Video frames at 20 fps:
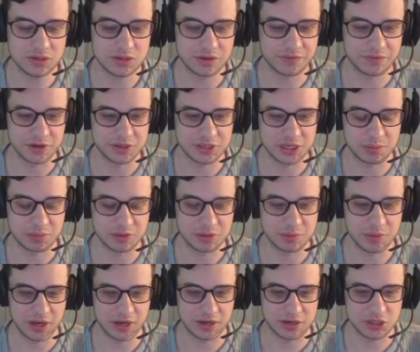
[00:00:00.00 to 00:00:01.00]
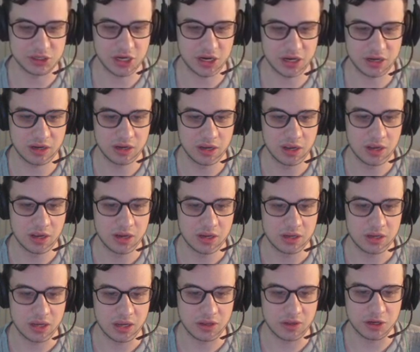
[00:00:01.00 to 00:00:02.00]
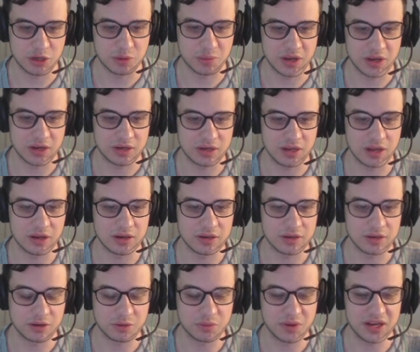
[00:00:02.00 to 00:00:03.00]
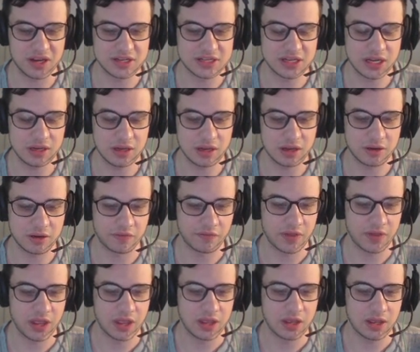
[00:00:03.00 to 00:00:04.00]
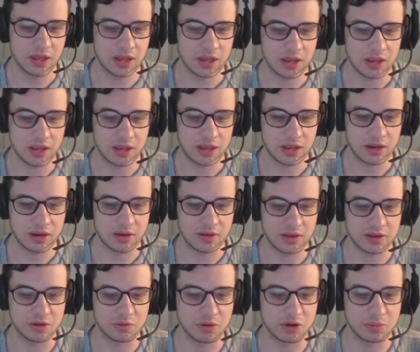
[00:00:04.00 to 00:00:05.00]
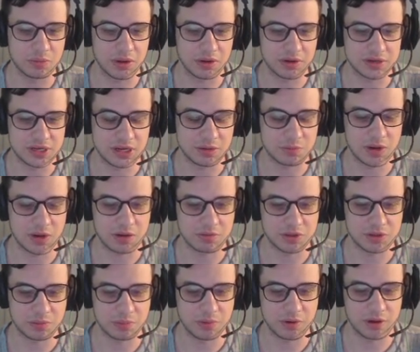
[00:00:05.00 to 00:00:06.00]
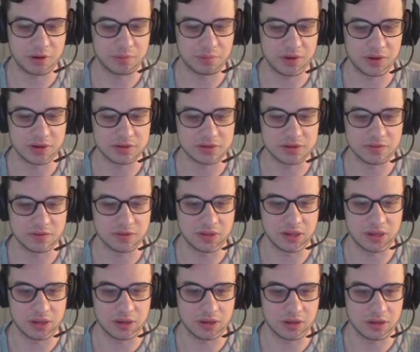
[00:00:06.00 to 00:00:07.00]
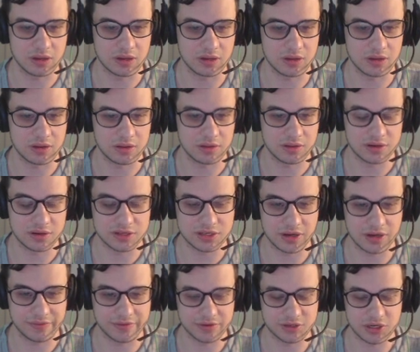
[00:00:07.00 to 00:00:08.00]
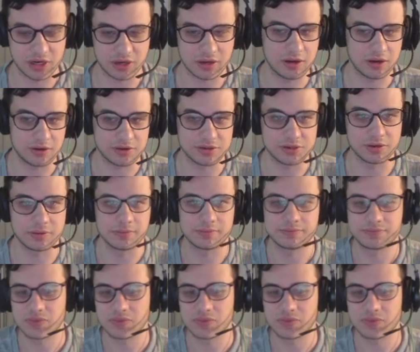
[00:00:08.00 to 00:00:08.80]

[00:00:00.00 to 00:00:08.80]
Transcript: for example, you might get a check, and then you might get the queen taking, and then you wouldn't be able to take back with the pawn because of the discovered check here. So